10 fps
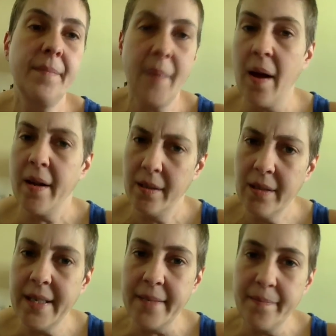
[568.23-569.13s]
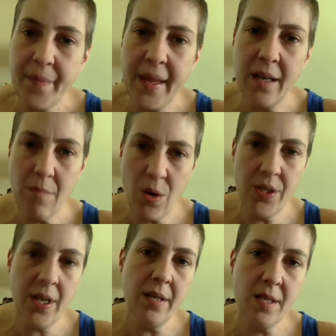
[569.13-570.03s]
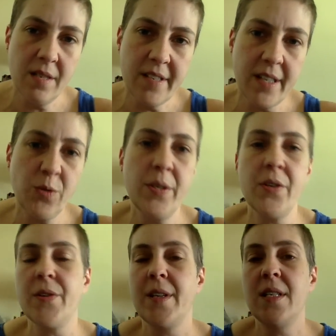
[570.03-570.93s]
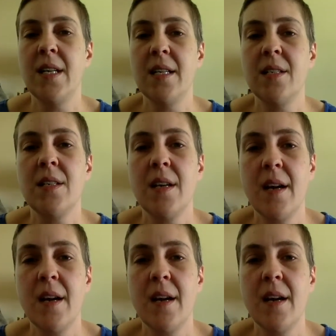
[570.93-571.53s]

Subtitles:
I agree. In most cases of sexual assault these days,